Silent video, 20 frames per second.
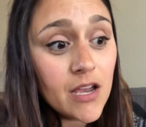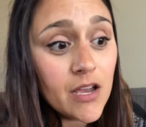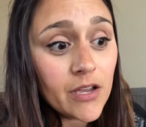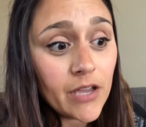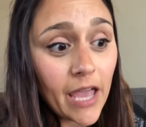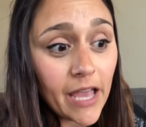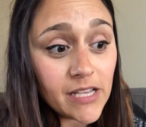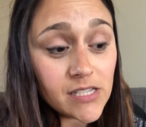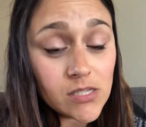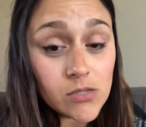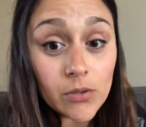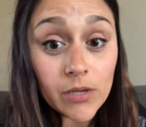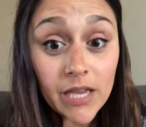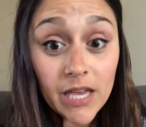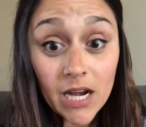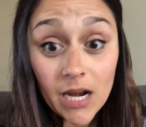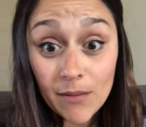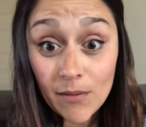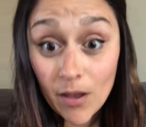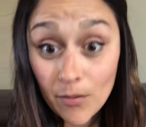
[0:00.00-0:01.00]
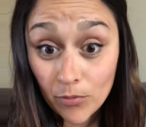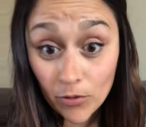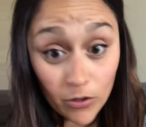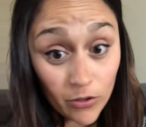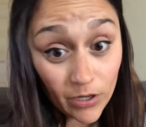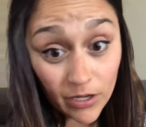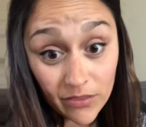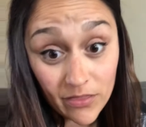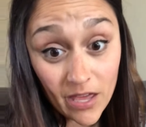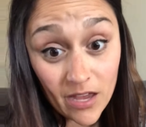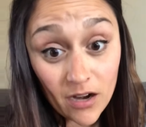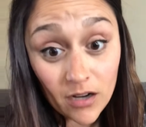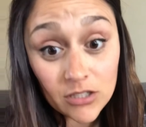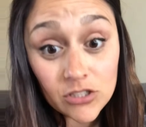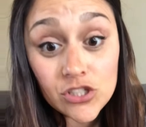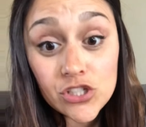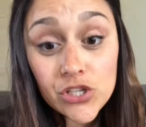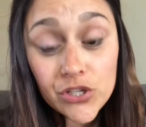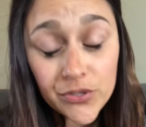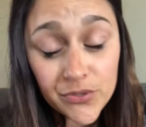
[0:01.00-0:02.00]
Okay, so again, I'm uploading that on
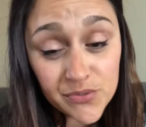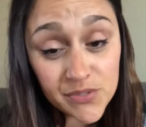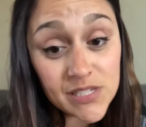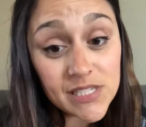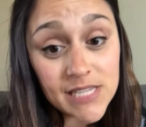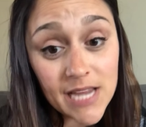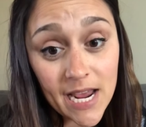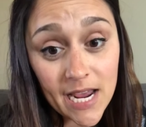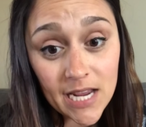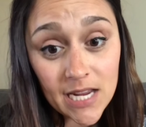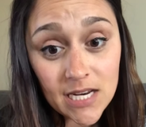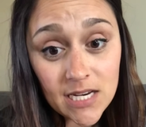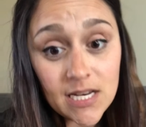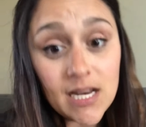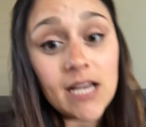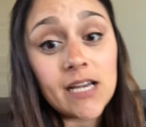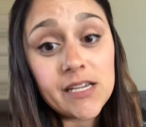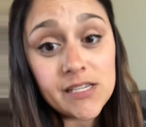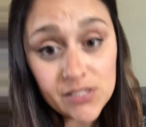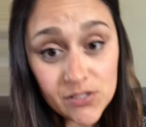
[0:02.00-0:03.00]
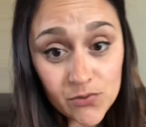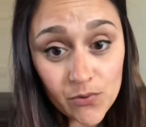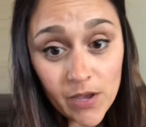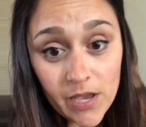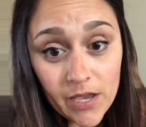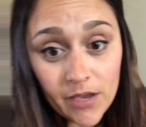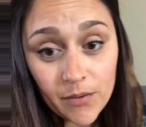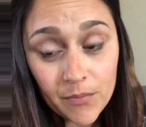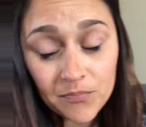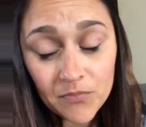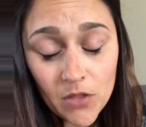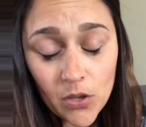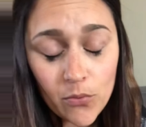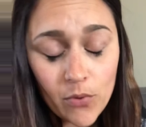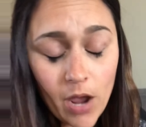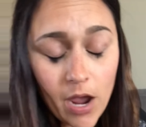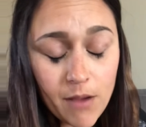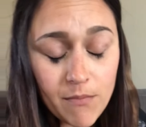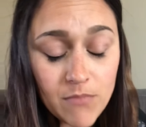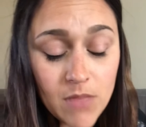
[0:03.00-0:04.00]
Tuesday next week.
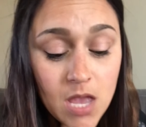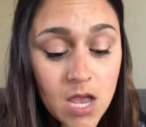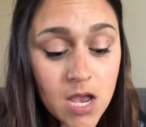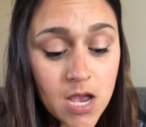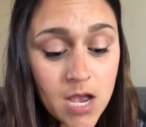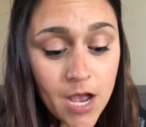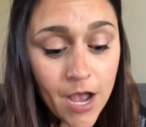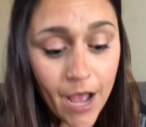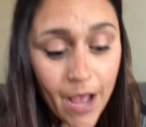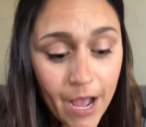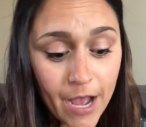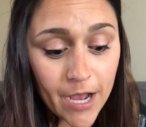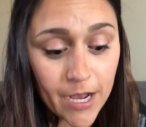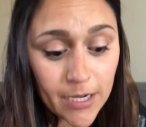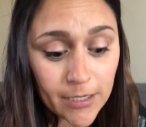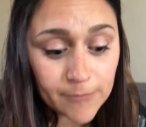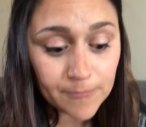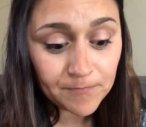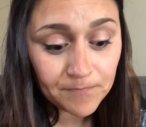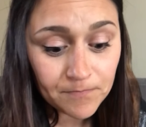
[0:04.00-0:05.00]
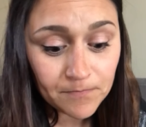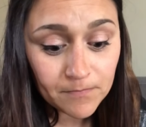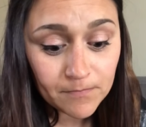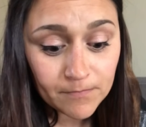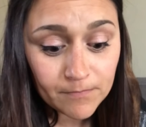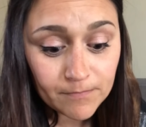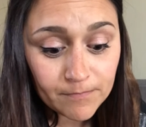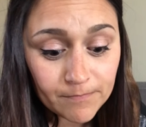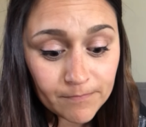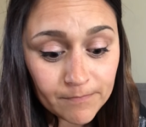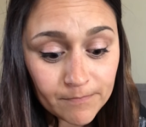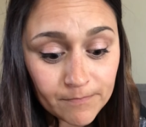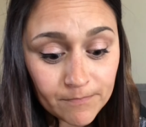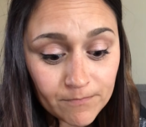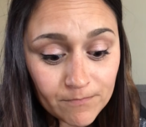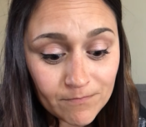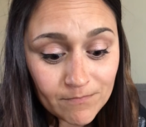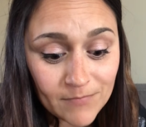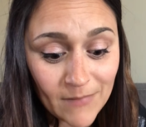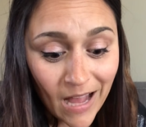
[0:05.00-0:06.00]
Okay, I
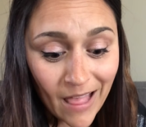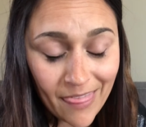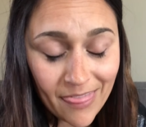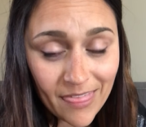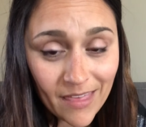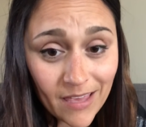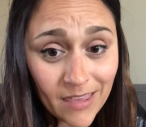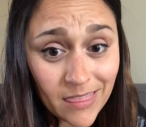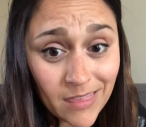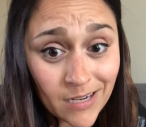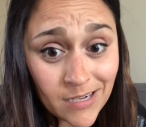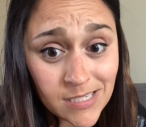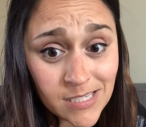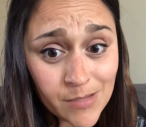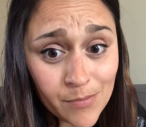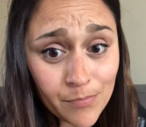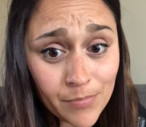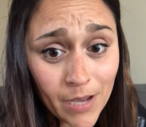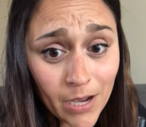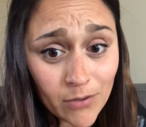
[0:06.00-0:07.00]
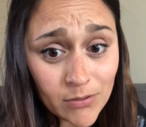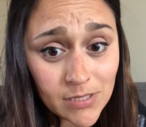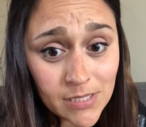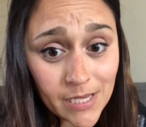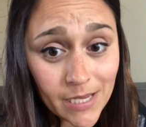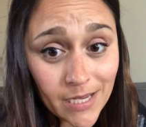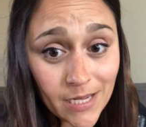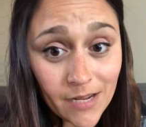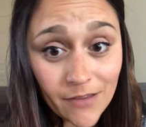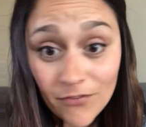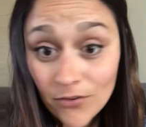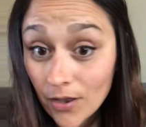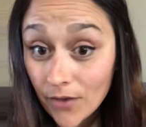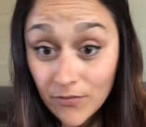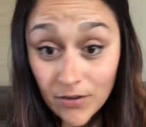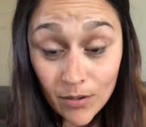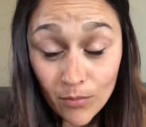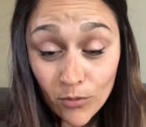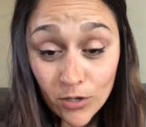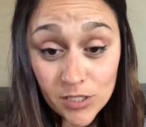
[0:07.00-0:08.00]
think that is about it. If you have
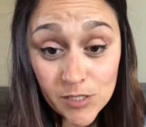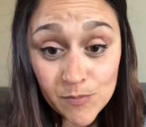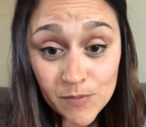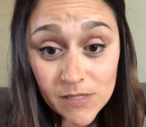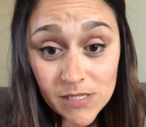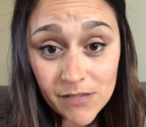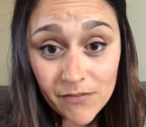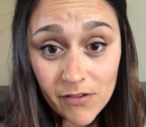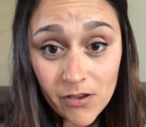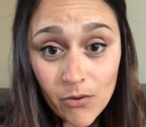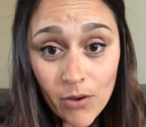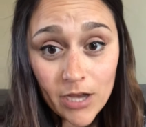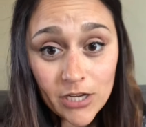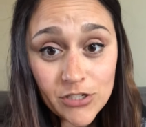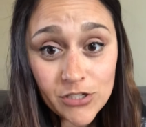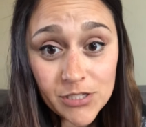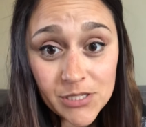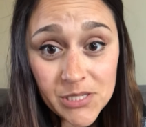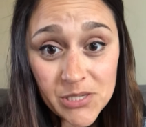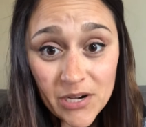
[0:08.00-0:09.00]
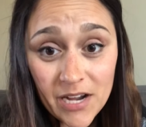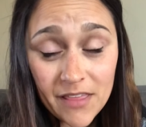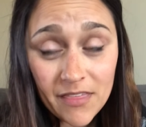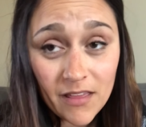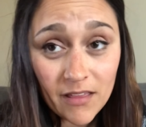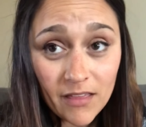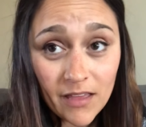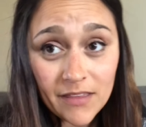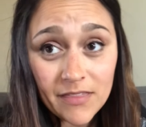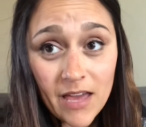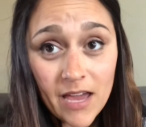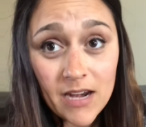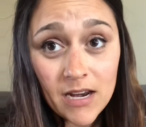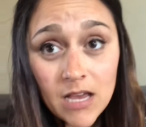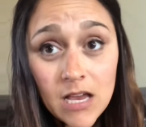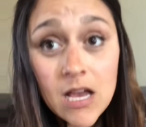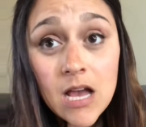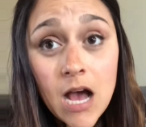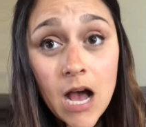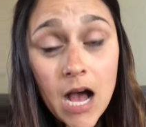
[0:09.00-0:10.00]
any more specific questions or anything like that,
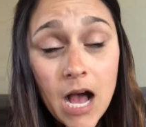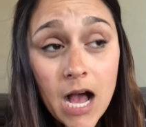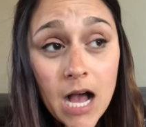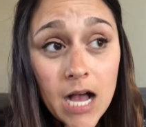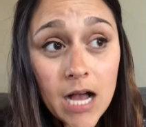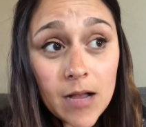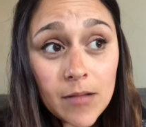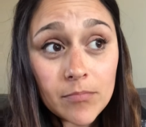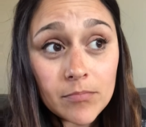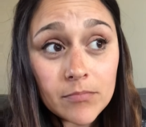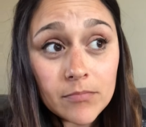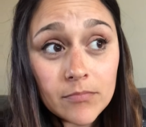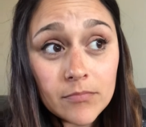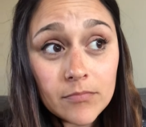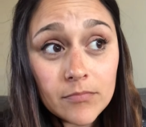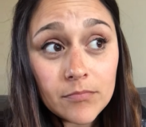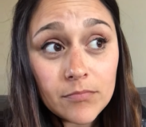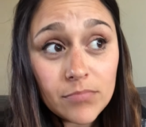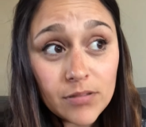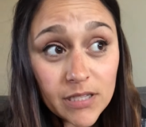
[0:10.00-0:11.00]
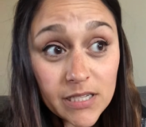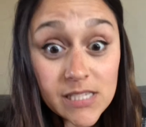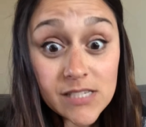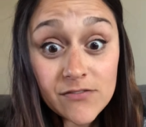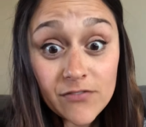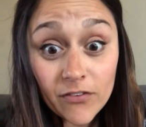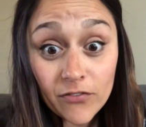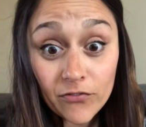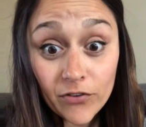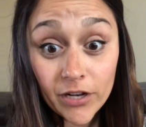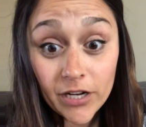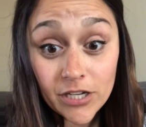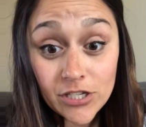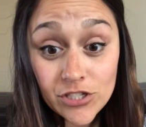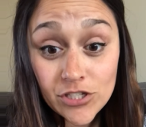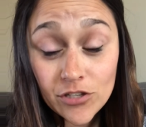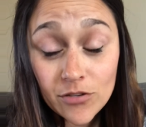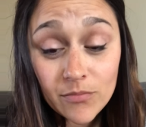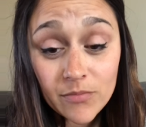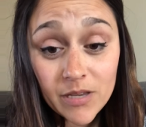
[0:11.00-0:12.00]
please feel free to
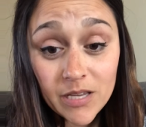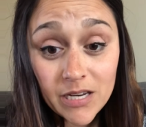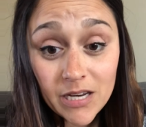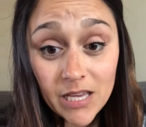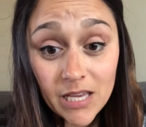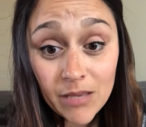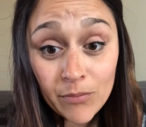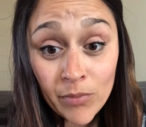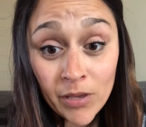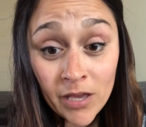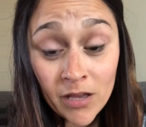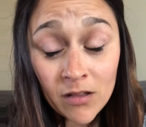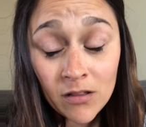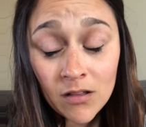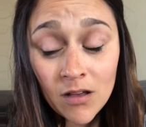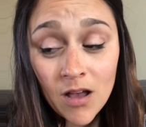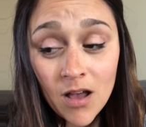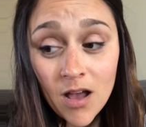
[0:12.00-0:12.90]
shoot me an email.